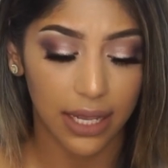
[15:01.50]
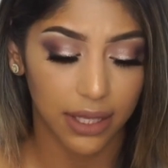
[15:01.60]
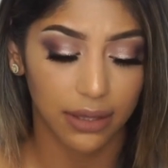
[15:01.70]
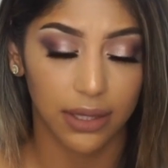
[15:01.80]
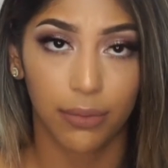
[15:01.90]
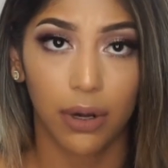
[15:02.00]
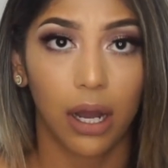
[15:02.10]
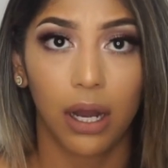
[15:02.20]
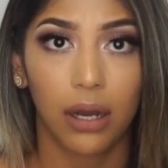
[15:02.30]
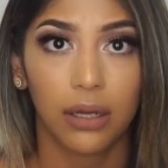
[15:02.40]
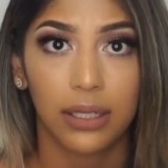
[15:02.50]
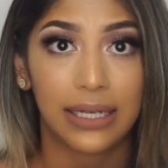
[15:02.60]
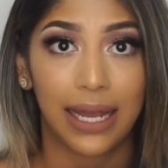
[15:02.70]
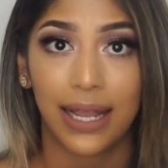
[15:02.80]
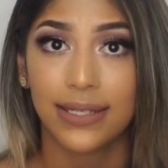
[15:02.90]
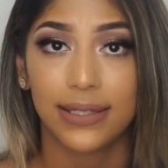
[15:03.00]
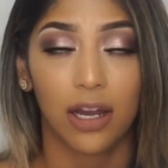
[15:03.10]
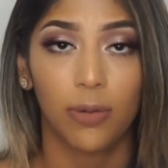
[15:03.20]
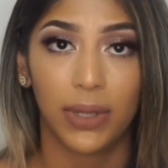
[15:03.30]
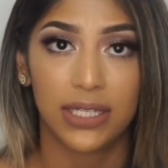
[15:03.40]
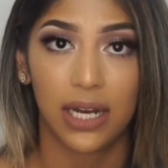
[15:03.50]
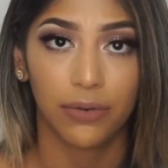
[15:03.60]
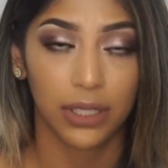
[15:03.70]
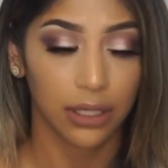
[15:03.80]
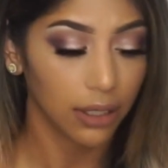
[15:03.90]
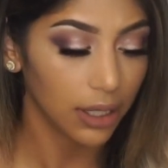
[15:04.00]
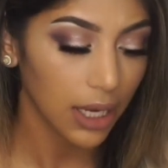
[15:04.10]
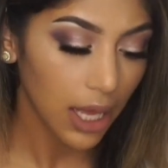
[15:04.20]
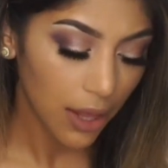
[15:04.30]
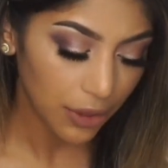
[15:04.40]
I think they were all nice. They all blended out really good.